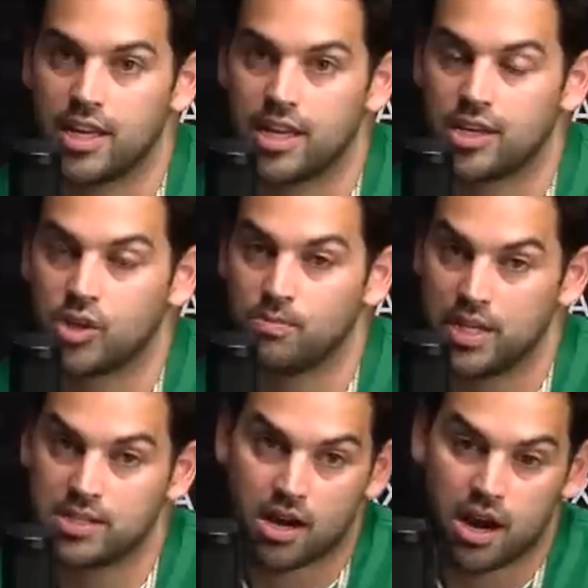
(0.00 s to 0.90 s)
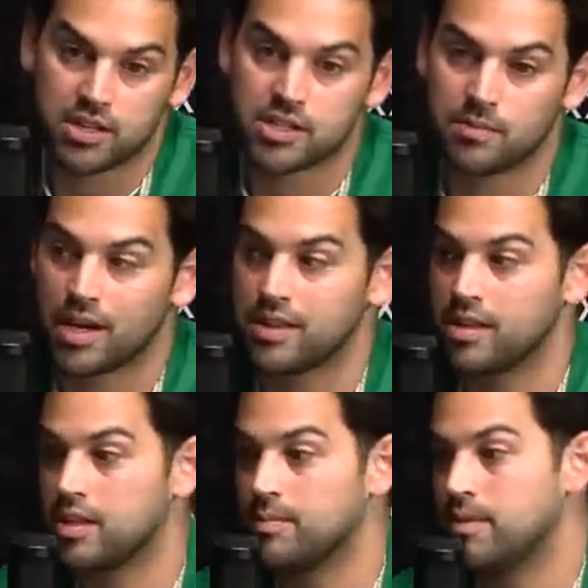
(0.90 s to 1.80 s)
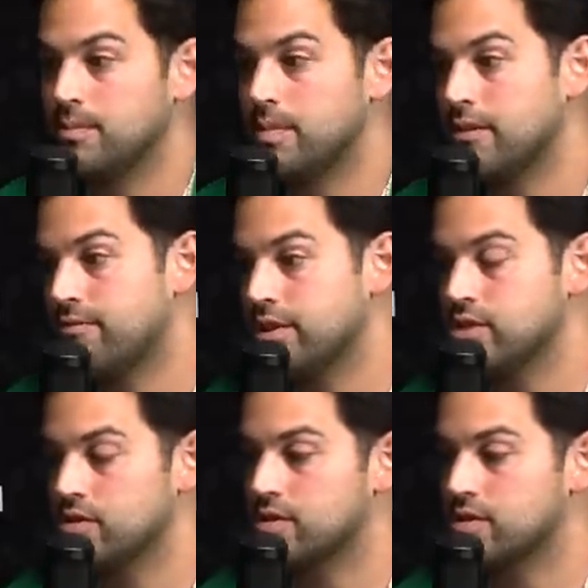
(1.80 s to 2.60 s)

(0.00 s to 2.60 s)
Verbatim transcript: it could be toxic, but I think it could be beneficial.